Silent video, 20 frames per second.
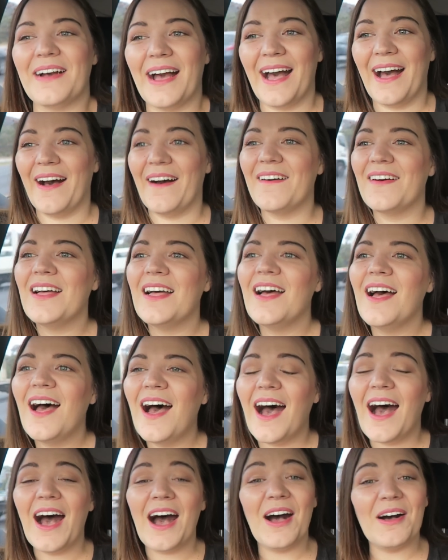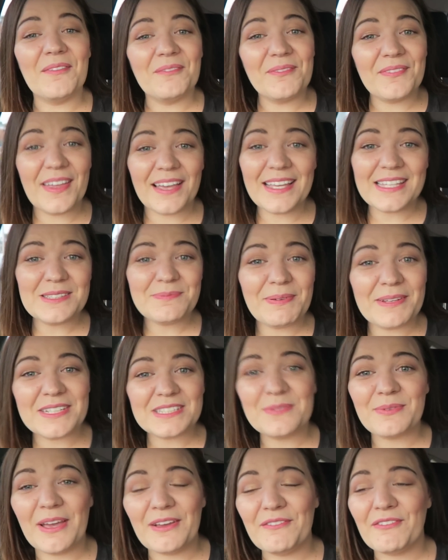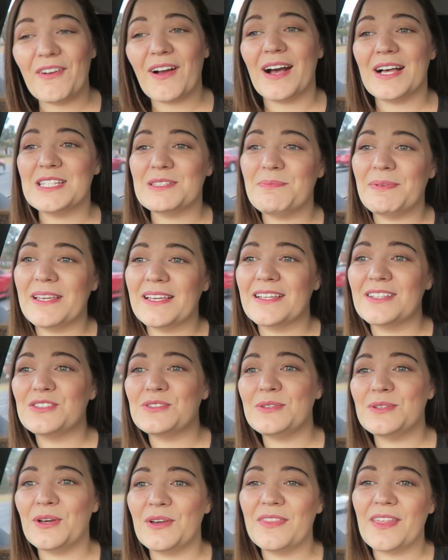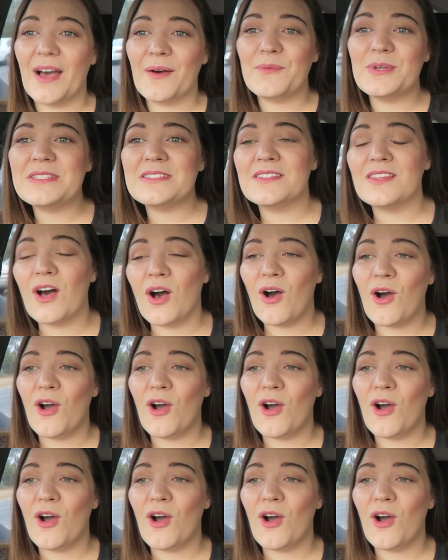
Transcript: wow. Um, it's bittersweet for us because you know that was the